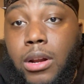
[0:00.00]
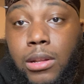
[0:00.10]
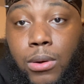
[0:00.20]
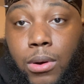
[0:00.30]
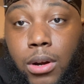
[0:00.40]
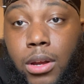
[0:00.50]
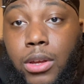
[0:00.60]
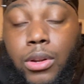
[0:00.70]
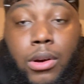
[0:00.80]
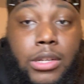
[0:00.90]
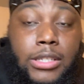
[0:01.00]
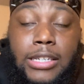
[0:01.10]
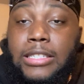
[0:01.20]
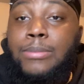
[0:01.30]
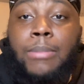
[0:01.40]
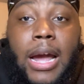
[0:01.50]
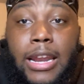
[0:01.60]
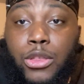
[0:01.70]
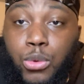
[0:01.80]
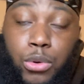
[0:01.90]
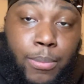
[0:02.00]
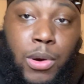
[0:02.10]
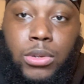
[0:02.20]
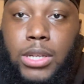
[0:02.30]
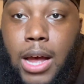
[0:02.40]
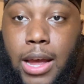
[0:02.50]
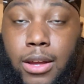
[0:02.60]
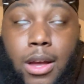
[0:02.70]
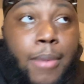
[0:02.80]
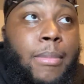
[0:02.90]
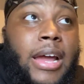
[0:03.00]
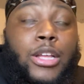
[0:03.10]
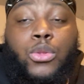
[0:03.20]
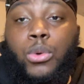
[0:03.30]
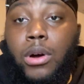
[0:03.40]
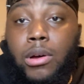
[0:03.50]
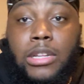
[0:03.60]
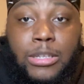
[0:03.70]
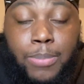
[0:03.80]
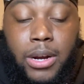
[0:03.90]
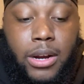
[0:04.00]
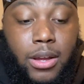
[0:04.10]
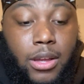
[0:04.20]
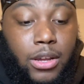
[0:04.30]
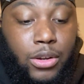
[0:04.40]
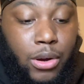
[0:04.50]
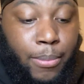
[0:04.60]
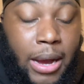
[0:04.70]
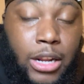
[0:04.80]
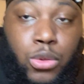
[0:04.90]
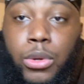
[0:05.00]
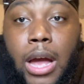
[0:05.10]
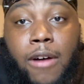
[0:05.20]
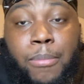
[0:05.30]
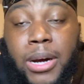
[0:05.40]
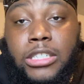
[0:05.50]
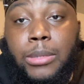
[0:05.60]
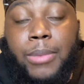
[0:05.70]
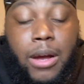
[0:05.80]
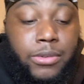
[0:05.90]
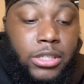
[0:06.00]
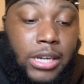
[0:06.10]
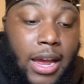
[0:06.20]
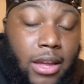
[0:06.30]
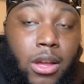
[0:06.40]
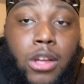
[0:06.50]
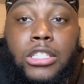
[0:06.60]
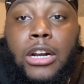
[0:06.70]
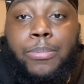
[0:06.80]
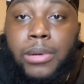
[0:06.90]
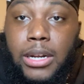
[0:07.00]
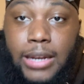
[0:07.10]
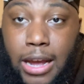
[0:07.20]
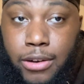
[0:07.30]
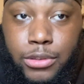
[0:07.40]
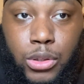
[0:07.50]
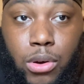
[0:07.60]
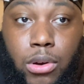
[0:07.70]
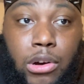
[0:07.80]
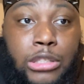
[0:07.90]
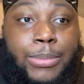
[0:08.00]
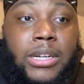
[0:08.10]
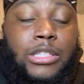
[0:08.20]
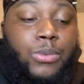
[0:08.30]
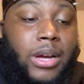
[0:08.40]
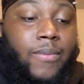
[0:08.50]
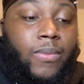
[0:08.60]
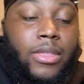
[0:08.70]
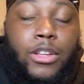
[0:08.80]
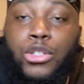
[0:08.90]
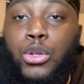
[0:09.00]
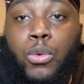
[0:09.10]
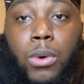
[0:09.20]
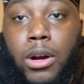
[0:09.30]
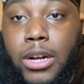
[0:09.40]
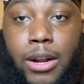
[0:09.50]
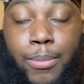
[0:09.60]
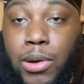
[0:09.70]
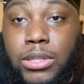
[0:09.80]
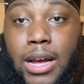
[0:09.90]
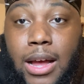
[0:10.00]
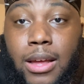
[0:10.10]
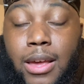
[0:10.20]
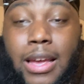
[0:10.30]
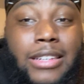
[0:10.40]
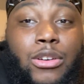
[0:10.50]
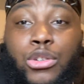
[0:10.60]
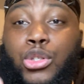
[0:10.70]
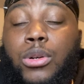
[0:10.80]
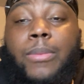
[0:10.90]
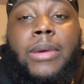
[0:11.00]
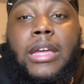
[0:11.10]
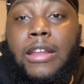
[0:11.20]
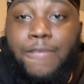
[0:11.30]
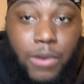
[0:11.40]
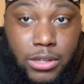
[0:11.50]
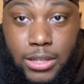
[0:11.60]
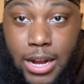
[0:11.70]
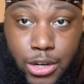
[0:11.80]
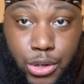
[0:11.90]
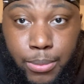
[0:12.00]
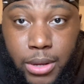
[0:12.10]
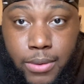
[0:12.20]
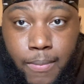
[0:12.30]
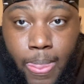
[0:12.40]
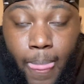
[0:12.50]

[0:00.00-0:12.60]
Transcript: of the Lord. You know, it says it's mighty through the Most High, mighty through the Holy Spirit, you know, mighty through Yahweh Bashem Yahushai to the pulling down of strongholds. Because what? The true word of the Most High is going to trump any false doctrine, man